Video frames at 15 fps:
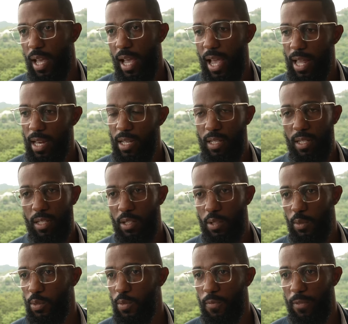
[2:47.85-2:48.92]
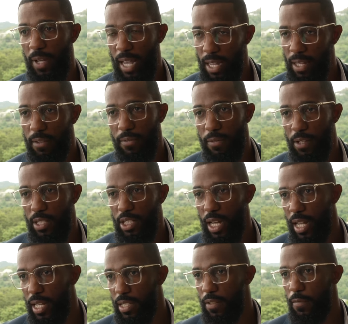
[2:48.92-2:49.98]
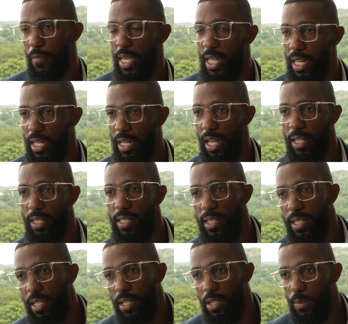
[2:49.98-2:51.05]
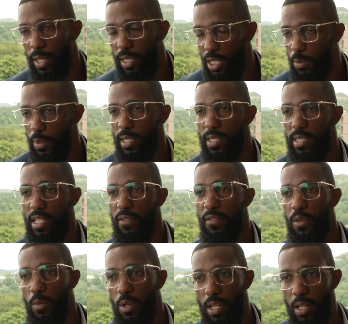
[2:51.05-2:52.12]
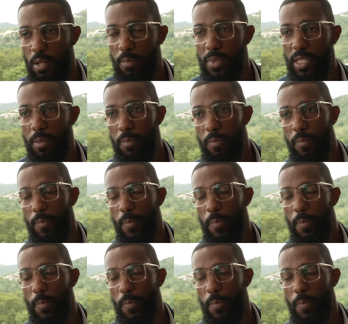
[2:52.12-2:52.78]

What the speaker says: and, you know, to vie for a chance of being in that 2027 World Cup team.